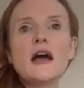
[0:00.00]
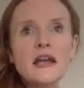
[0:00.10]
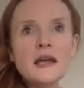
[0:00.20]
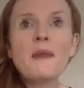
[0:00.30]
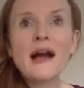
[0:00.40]

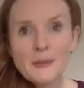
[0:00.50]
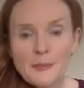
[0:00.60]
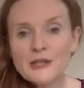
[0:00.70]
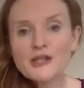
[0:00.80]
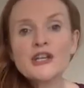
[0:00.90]
in my
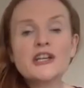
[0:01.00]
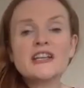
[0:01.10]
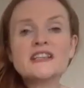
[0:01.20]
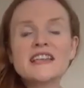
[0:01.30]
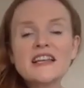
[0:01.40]
opinion,
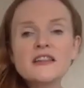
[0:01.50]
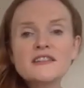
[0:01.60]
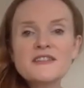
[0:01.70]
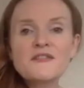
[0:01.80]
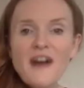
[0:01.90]
until
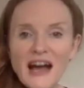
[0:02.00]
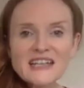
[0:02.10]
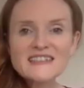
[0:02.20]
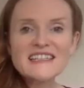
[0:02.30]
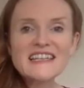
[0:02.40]
there's a
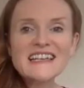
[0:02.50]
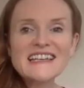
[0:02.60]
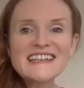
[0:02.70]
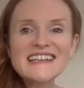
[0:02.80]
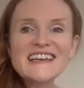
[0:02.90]

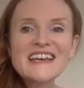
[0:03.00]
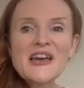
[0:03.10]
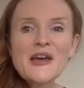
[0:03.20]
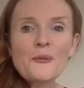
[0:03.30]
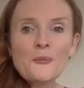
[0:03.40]
vaccine,
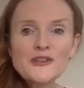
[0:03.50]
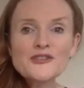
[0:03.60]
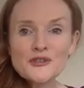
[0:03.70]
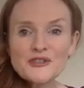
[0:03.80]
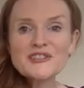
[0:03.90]
we're
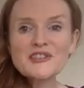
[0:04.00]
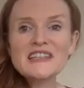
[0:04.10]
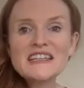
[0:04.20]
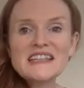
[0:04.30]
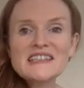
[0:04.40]
just going
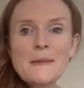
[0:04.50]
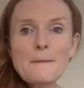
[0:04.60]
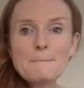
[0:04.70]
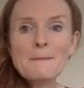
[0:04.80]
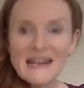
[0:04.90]
to need to
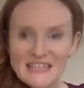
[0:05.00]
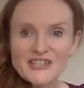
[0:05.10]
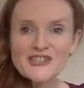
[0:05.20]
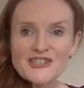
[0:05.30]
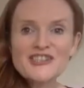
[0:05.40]

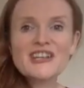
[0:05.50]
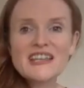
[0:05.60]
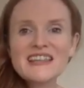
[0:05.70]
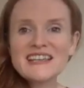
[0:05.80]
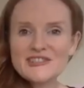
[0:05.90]
manage
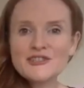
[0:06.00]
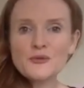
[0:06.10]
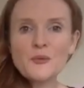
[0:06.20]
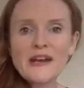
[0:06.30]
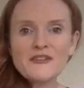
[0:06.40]
this
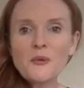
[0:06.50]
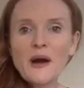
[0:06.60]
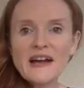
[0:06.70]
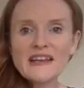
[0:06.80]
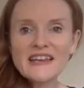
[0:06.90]
new way of
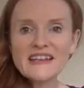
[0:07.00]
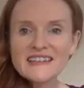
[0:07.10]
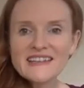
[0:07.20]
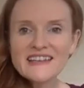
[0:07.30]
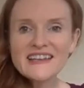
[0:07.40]
working.
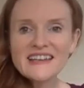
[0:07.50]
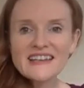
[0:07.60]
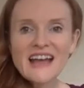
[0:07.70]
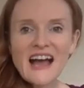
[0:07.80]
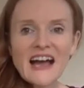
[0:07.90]

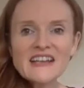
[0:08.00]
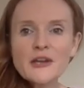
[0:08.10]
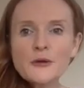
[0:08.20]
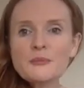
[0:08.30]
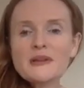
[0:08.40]
Yeah, I
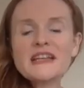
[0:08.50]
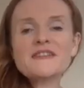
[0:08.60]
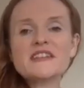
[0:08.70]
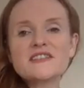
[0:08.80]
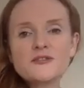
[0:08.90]
don't believe
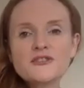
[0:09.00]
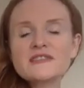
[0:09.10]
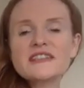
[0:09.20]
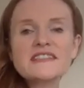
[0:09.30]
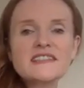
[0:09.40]
that social
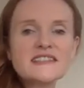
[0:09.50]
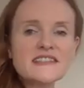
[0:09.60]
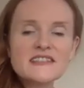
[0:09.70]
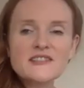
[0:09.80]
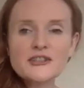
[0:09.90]

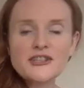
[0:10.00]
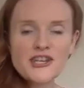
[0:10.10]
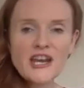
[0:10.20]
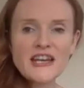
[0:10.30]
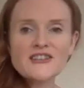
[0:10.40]
distancing is going to
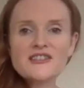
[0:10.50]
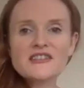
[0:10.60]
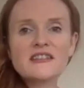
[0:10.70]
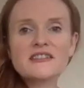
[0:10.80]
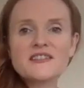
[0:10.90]
change
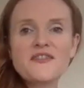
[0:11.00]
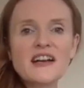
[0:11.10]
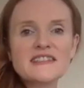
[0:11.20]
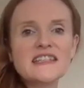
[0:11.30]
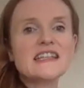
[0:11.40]
until there's a
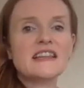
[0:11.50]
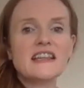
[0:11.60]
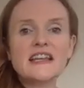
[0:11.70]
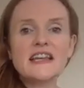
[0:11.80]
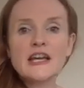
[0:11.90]
vaccine. I
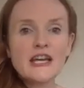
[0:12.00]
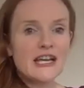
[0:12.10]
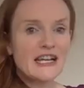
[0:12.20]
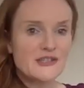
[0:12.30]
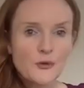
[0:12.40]
think
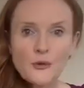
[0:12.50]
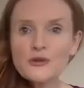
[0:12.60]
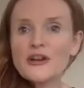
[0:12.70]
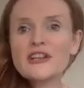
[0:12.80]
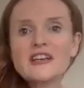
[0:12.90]
it's all
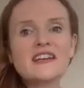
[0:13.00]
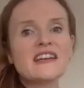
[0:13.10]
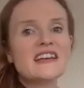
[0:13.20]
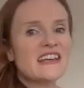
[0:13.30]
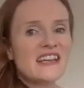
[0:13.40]
going
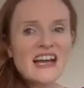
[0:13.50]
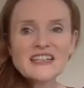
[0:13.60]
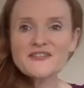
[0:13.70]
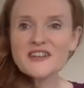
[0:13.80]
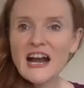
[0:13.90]
to
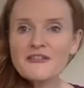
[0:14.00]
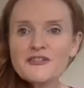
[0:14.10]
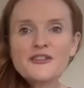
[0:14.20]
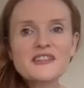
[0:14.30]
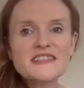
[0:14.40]
kind of carry
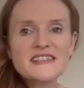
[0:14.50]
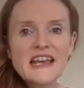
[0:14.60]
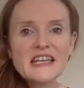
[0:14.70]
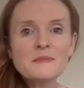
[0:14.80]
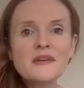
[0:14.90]
on the
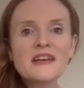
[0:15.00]
same.